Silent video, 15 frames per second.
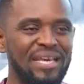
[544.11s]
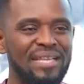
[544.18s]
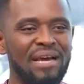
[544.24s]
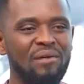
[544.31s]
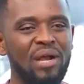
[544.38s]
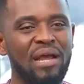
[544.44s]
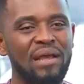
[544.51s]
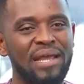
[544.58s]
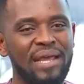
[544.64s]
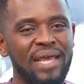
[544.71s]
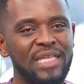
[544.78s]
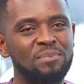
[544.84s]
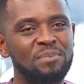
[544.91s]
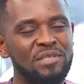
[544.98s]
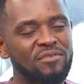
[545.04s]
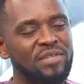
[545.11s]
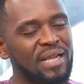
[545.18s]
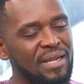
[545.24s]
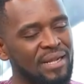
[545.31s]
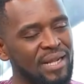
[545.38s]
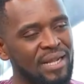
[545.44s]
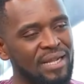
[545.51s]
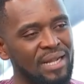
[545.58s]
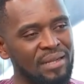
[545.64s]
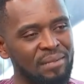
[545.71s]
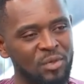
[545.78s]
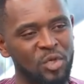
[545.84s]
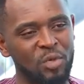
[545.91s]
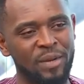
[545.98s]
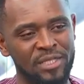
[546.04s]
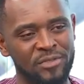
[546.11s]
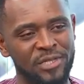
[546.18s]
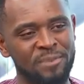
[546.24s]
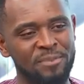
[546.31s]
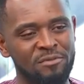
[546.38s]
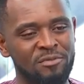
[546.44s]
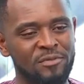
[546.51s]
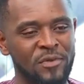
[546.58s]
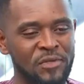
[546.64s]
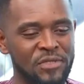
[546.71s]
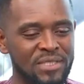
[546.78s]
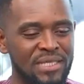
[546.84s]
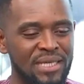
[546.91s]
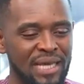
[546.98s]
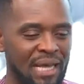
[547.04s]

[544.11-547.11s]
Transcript: Now HPV. Let me go back to HPV because